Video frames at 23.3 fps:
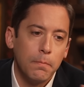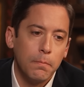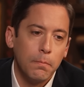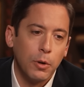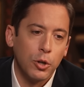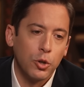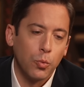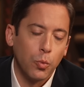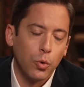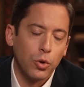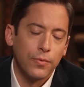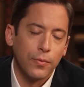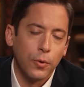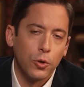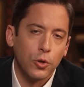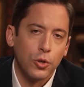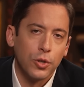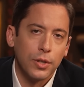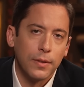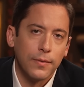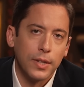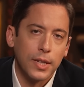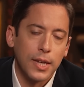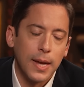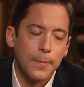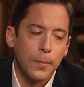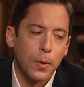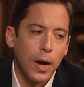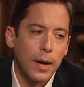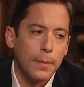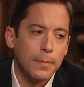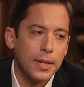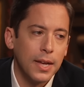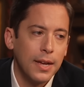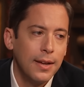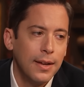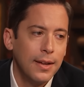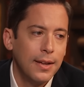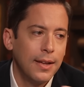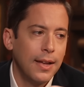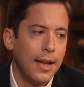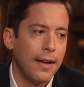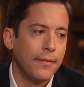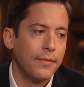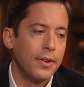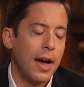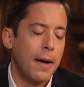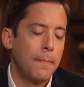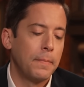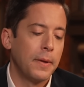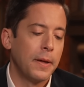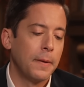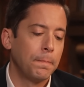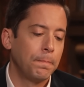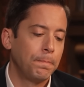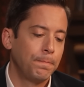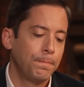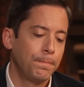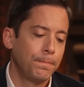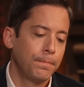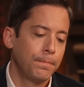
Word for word: much worse versions of the same crimes have not been?